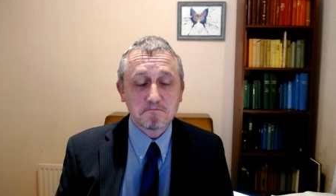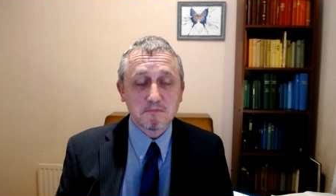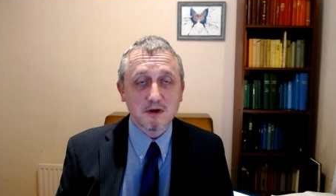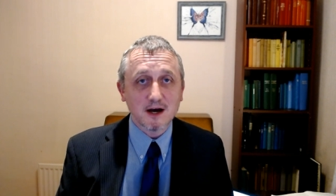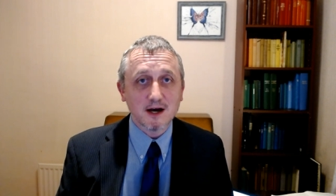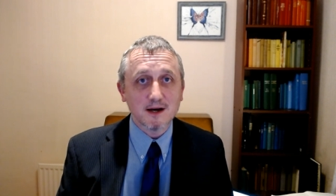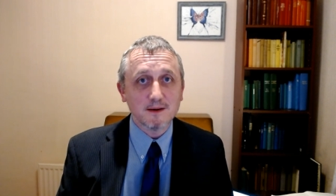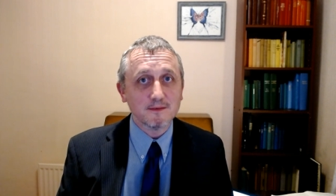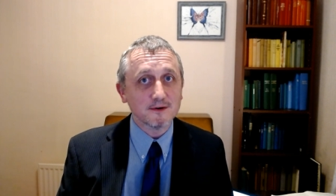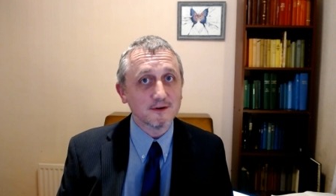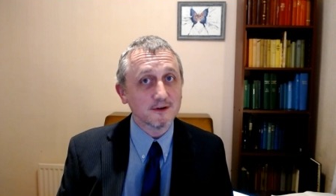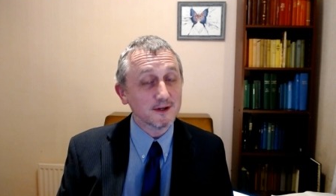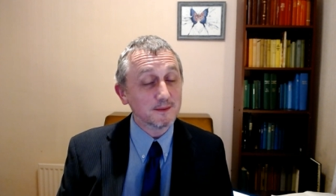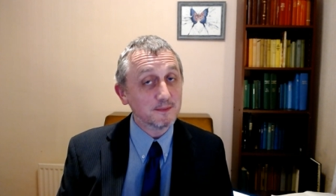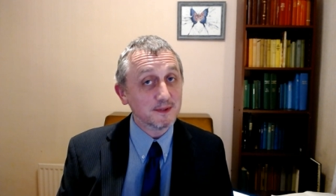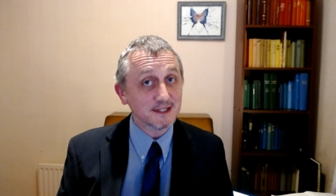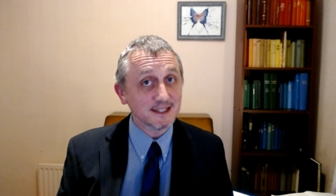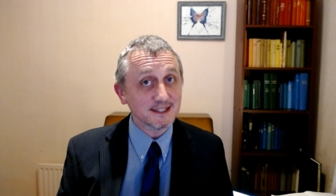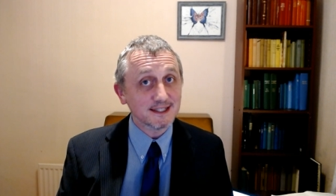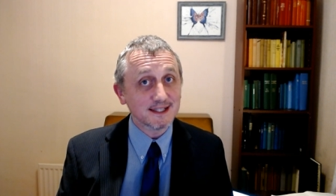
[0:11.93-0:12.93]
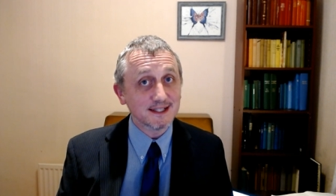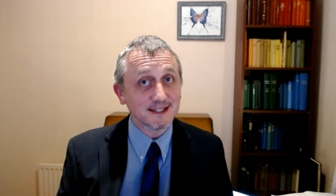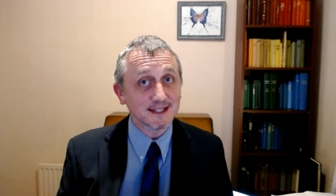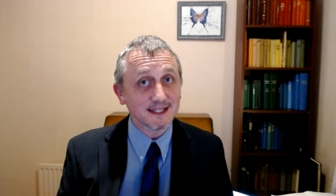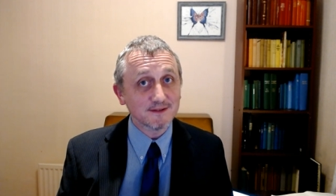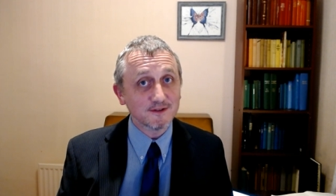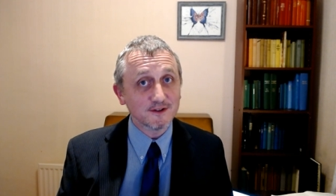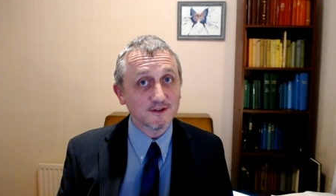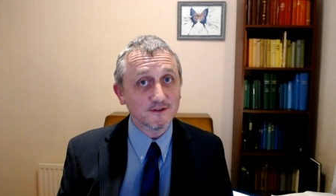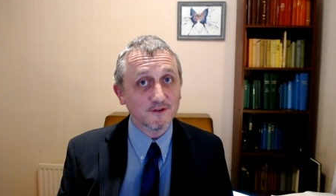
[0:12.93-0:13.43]
I'm not in a position to
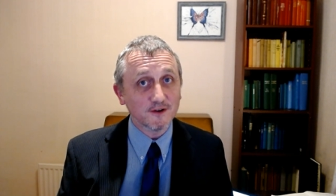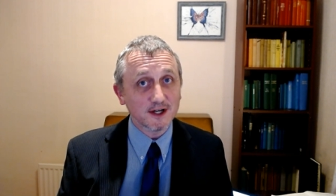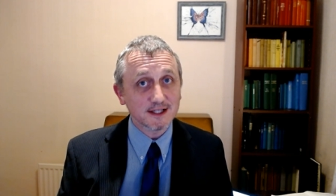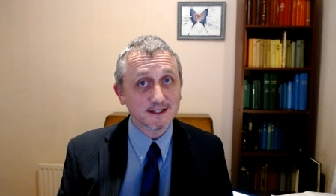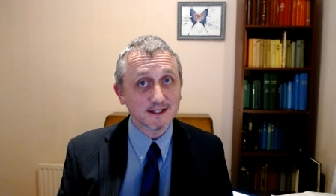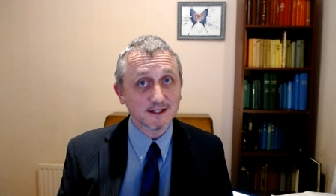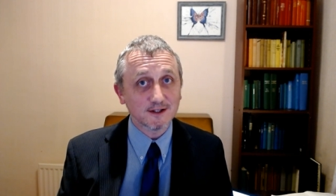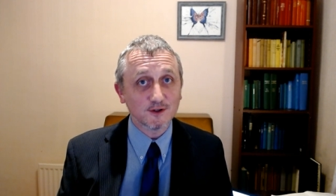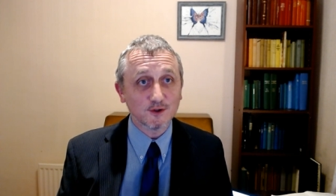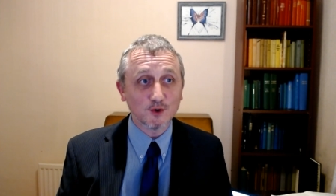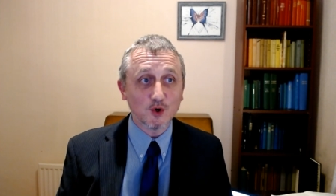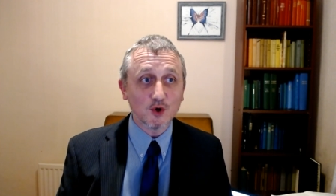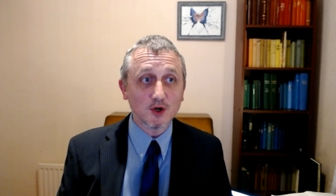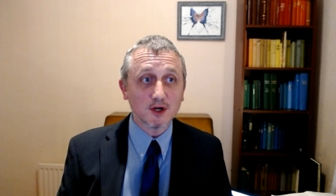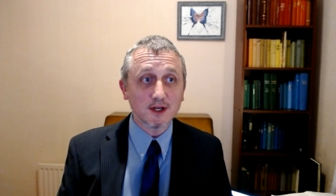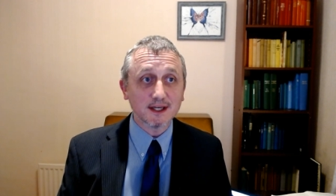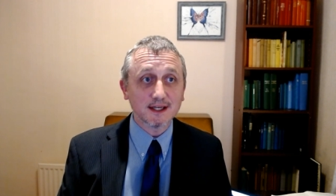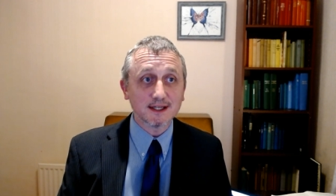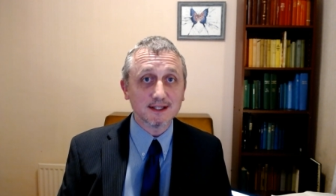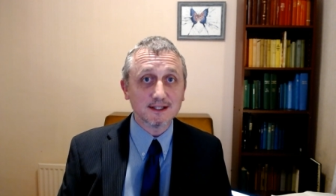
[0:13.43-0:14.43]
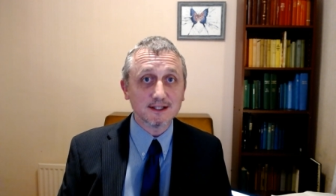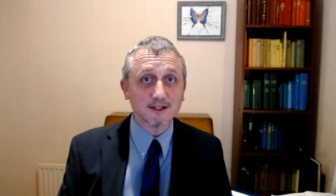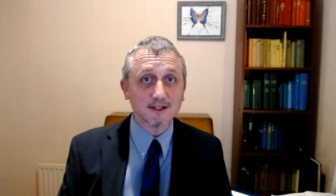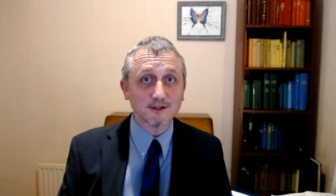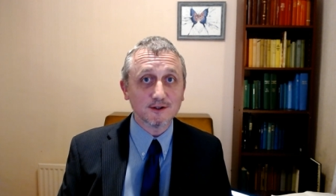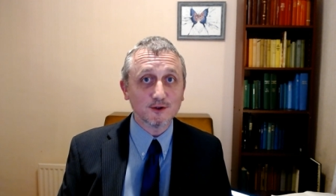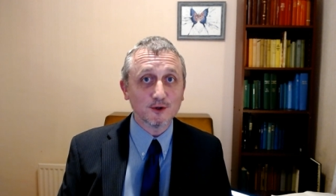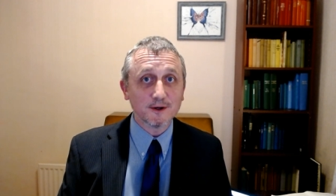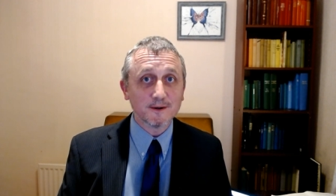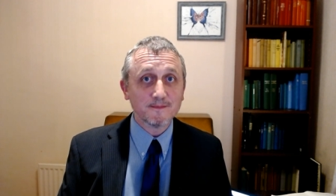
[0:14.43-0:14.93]
give advice. I thought all I can
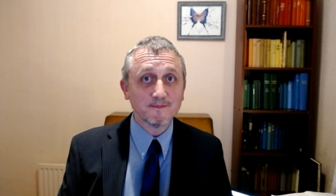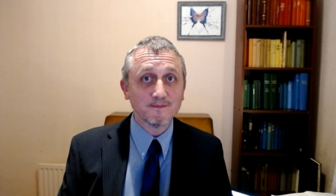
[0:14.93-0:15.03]
do